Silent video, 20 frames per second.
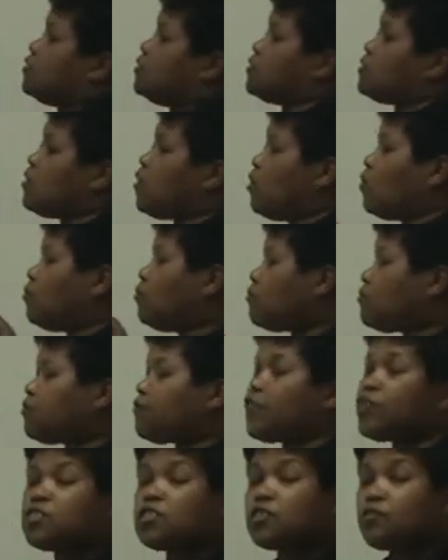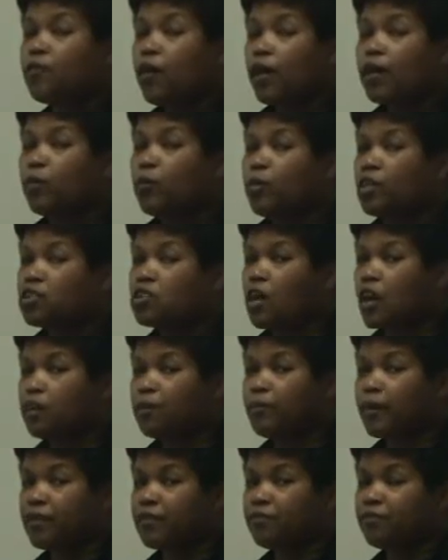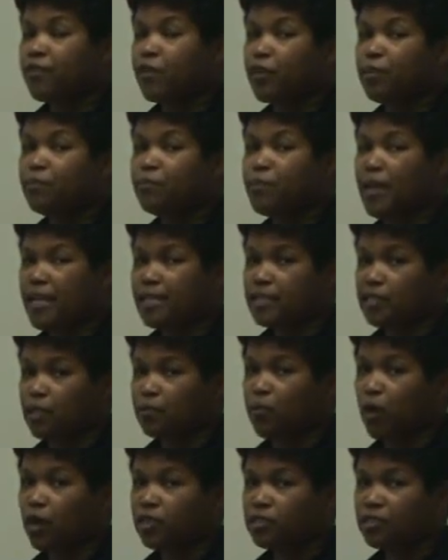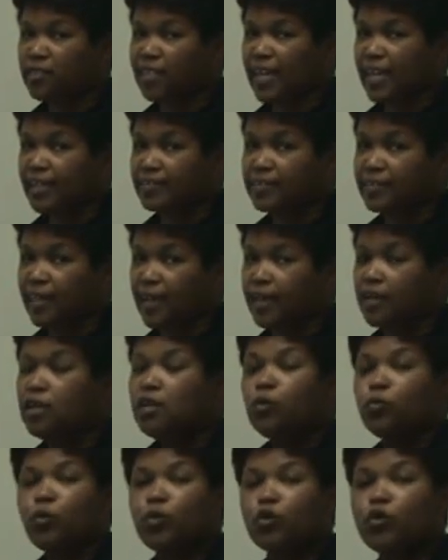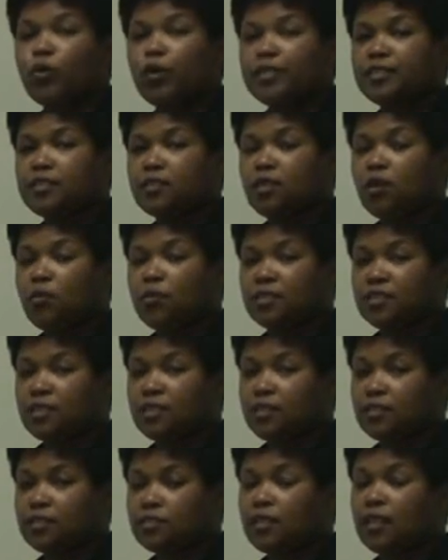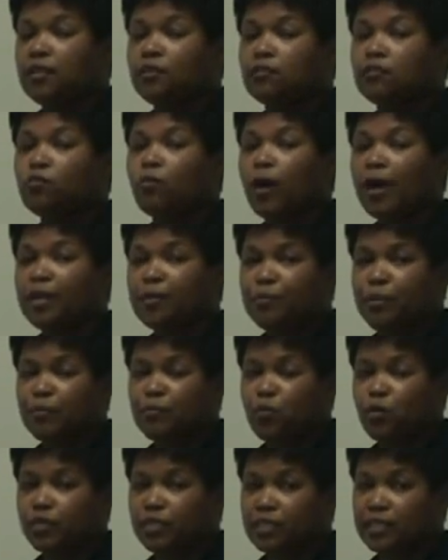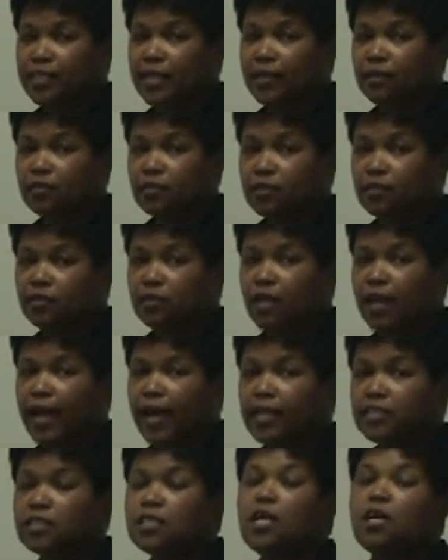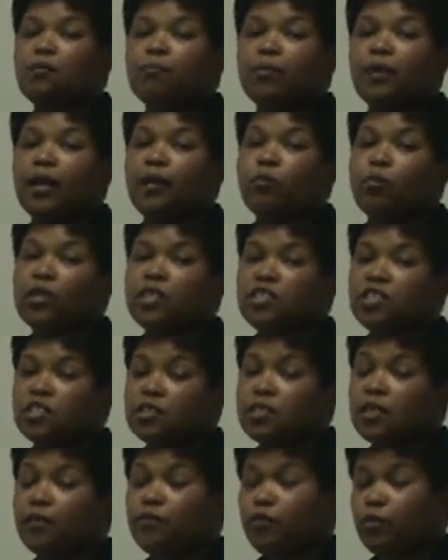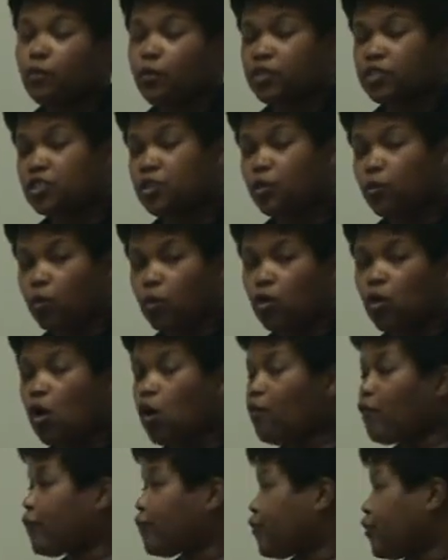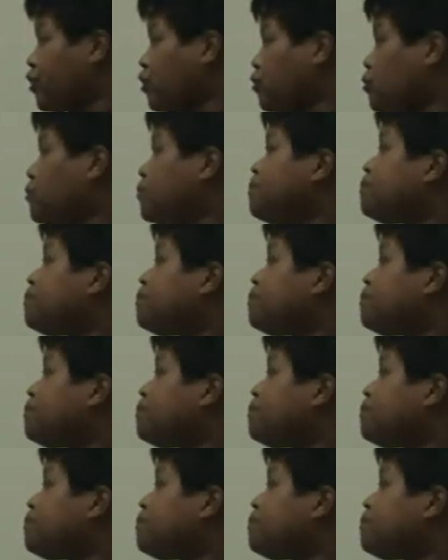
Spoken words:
So, first of all, I want to talk about the very basic parts of the essay. We're going to go into this in quite a bit more detail in class, but I want to just give you a general overview.